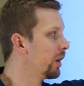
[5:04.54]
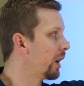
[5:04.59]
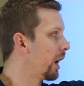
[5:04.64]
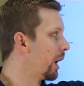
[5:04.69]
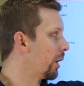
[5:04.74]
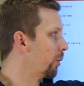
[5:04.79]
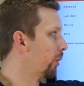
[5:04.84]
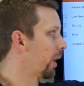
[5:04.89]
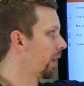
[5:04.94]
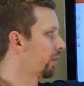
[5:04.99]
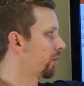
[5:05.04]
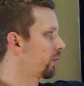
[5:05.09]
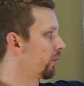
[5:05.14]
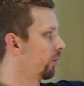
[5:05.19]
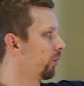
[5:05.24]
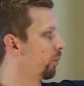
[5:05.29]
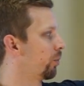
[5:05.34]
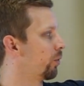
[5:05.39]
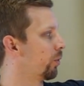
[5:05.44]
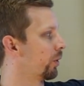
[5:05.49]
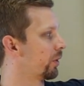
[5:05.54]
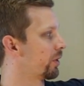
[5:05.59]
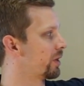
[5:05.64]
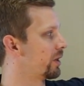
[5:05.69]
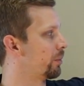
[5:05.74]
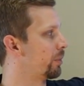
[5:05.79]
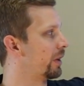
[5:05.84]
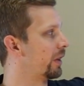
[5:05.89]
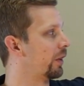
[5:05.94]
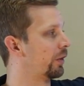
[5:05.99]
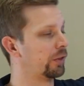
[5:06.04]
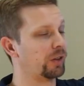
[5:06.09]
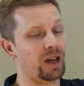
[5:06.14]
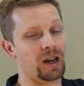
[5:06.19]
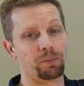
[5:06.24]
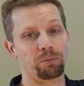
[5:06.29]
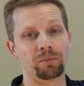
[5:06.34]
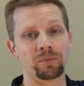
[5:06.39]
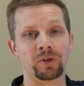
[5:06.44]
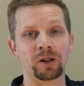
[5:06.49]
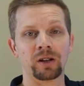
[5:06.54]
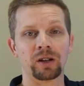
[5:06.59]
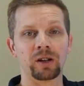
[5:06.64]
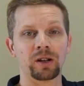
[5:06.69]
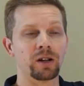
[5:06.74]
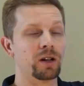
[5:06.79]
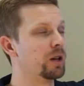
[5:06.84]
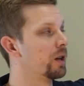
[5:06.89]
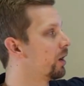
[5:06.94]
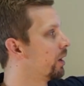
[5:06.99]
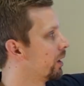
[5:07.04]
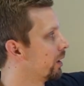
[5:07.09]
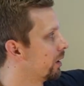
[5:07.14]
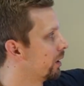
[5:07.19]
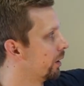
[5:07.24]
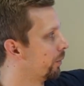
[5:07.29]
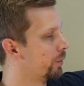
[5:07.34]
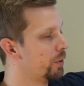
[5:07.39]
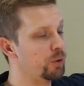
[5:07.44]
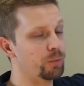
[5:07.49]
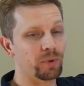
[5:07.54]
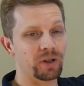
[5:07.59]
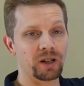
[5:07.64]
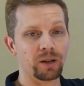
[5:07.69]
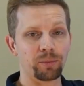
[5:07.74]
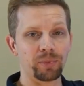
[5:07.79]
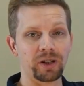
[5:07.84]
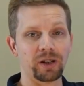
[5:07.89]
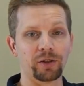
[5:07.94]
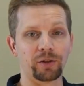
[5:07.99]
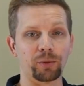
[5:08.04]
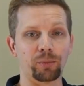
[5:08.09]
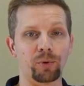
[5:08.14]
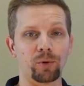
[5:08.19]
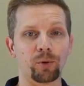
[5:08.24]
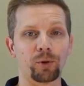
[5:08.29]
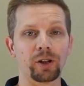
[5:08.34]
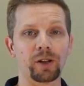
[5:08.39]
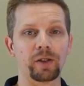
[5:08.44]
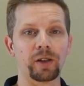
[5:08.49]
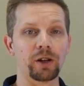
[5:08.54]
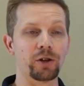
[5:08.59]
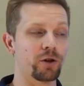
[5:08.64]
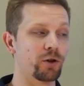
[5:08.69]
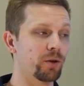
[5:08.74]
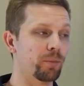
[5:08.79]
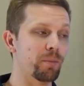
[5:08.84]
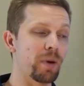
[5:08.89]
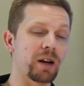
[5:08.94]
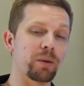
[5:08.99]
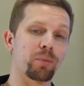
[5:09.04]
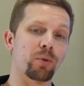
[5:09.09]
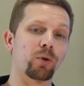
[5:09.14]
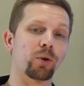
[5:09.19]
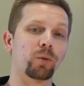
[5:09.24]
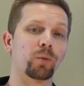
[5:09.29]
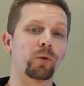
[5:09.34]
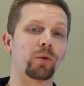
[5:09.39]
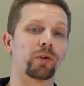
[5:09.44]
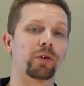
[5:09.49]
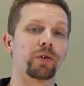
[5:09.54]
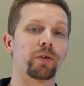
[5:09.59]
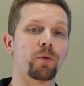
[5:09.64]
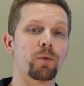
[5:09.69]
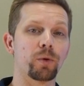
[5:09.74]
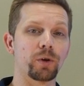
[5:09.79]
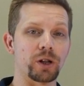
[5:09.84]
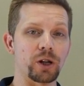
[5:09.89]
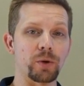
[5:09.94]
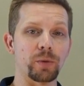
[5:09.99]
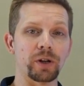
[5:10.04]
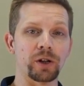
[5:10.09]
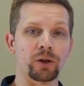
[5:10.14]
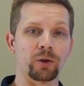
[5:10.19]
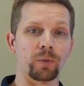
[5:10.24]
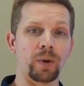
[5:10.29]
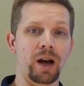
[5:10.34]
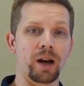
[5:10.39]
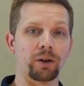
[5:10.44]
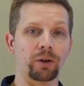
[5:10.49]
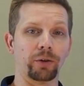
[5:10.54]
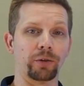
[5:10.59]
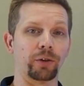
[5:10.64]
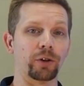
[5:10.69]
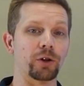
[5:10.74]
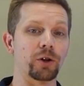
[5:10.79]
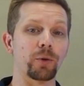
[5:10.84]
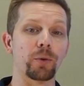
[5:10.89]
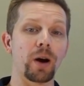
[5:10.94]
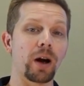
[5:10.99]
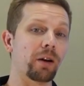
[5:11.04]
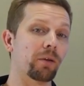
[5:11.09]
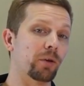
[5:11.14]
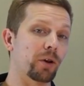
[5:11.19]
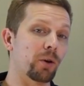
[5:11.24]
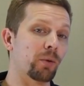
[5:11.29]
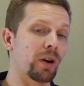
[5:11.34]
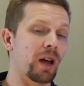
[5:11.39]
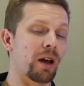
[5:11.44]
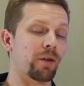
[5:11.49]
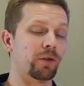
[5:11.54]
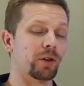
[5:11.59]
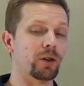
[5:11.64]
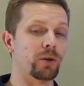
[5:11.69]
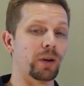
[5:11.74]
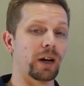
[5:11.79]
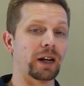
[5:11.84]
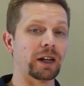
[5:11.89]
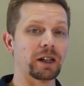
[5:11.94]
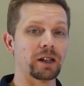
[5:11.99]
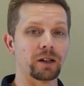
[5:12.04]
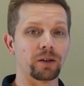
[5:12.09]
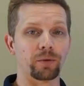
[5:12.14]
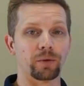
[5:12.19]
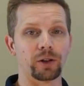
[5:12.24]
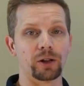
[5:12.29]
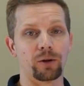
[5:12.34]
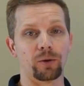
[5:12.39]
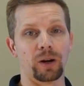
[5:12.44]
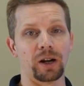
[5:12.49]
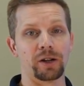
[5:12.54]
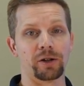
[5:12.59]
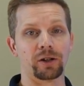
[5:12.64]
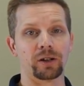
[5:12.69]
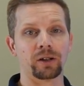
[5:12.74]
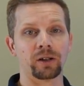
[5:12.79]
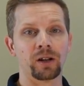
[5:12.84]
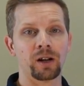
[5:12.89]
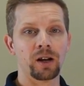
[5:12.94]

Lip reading: and your external ports to be the same. If UPnP is supported, this should make port rules for you in your router, so you don't have to do any configuration.